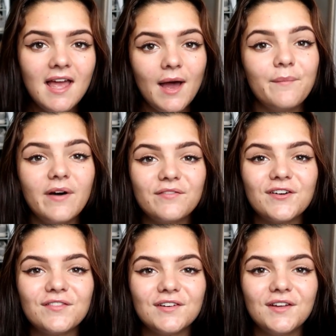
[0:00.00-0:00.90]
and without
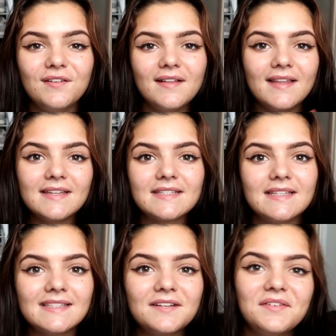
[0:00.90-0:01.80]
further ado, let's get
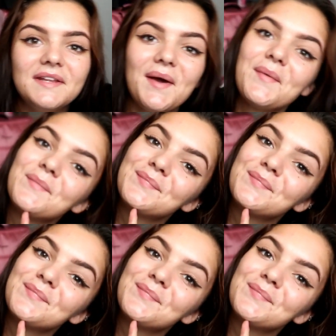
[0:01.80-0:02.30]
into the video.